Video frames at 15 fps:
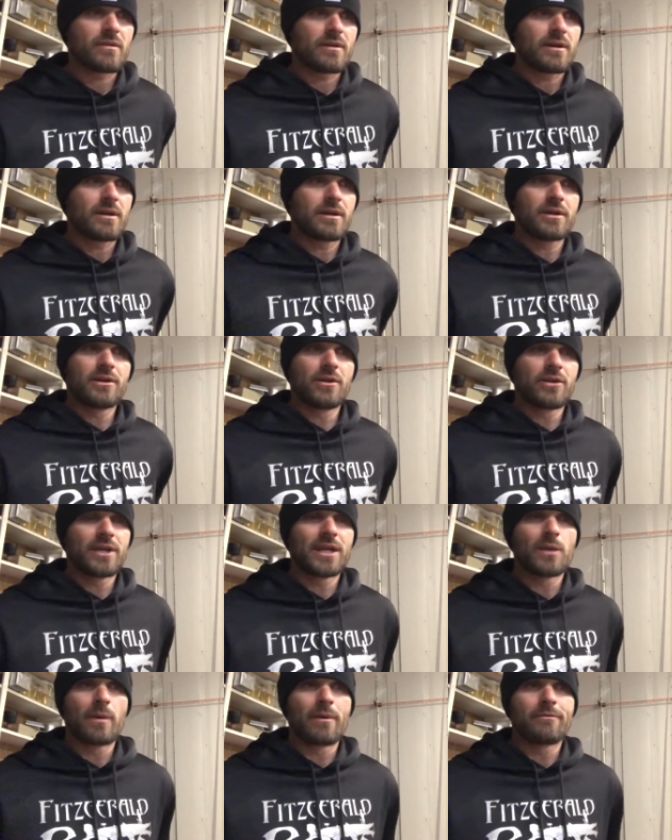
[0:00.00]
you
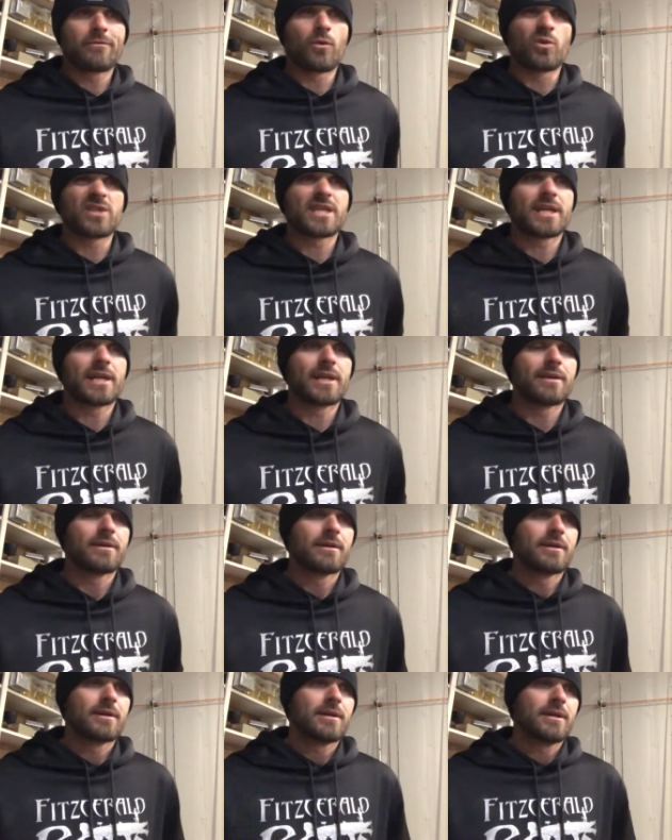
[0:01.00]
can get away with 14.
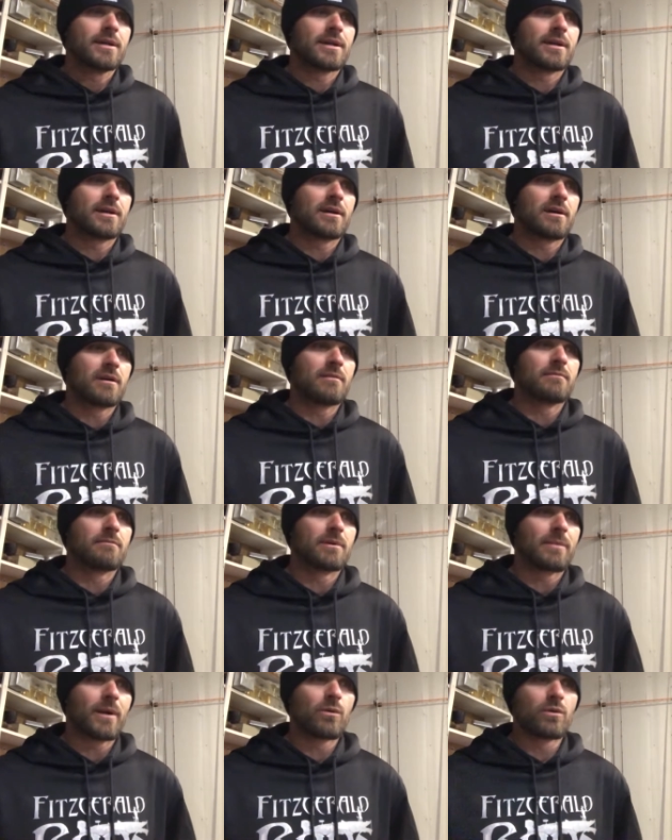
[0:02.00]

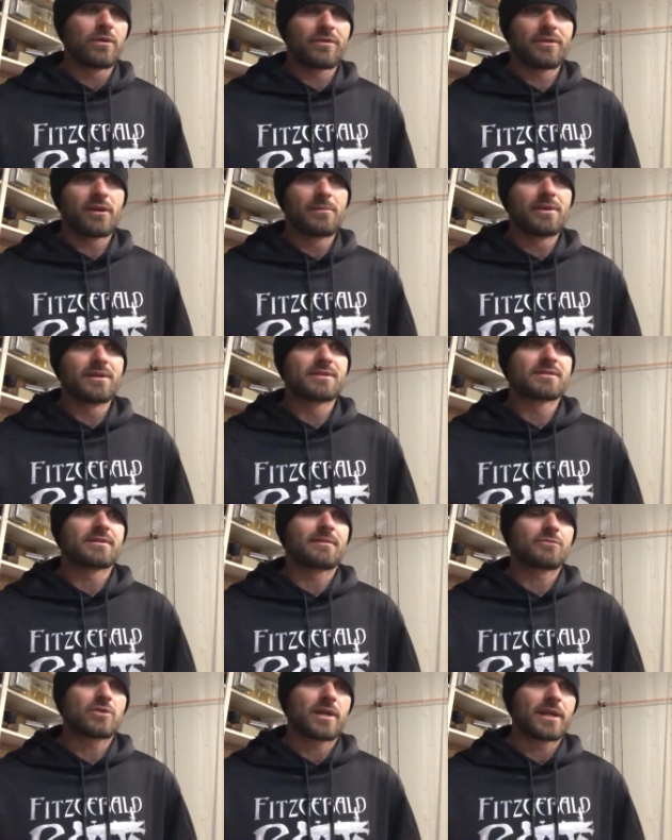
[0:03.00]
But my rule of thumb is
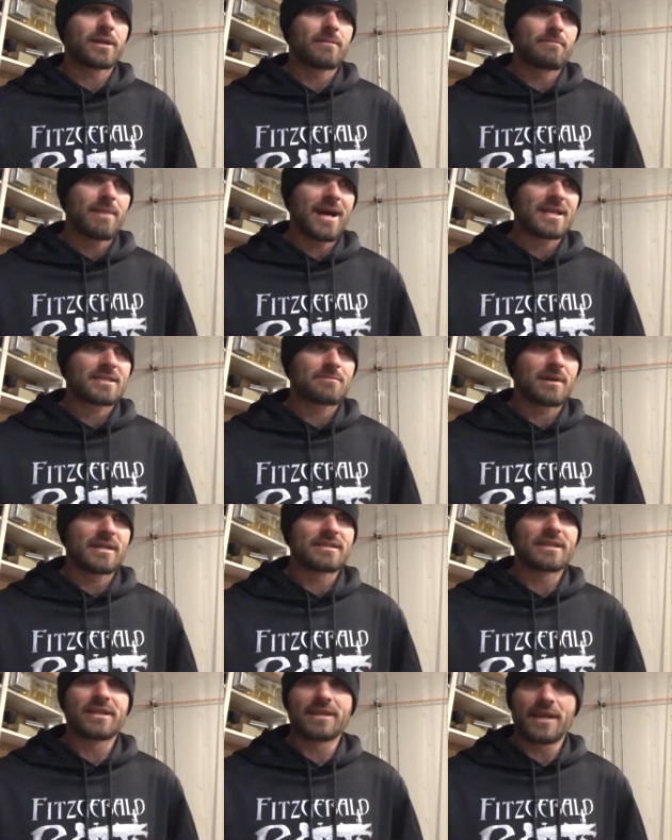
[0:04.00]
I'm trying to
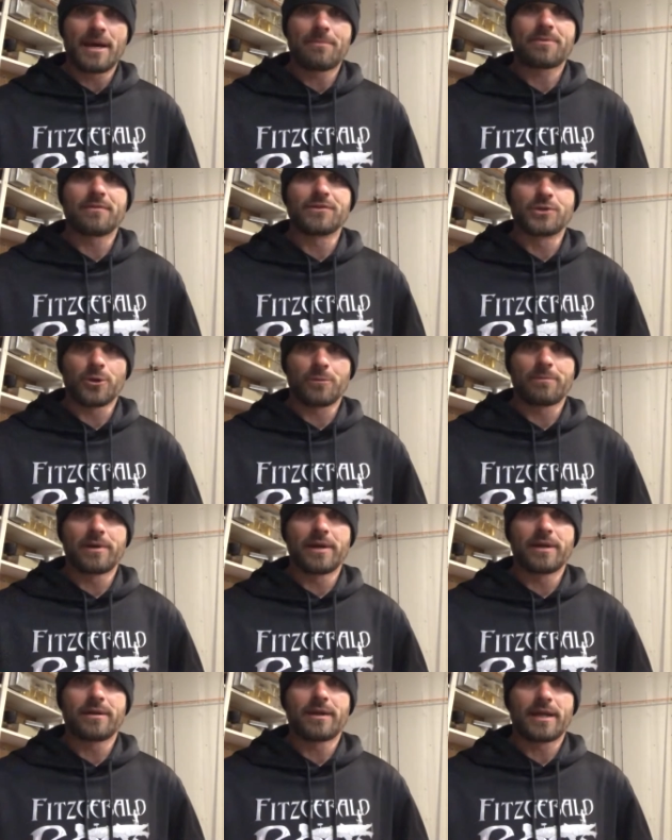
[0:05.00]
maximize the depth of a jerk
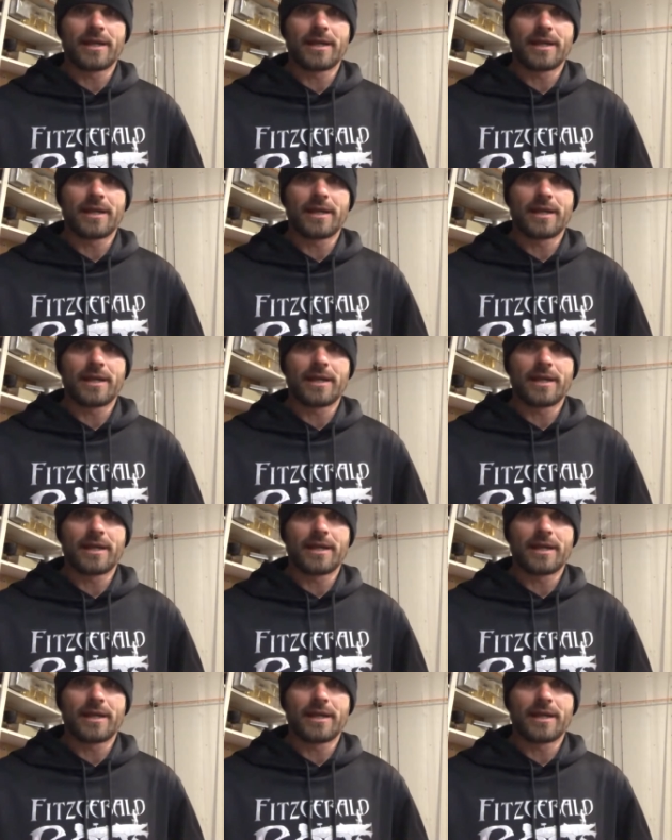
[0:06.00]
bait.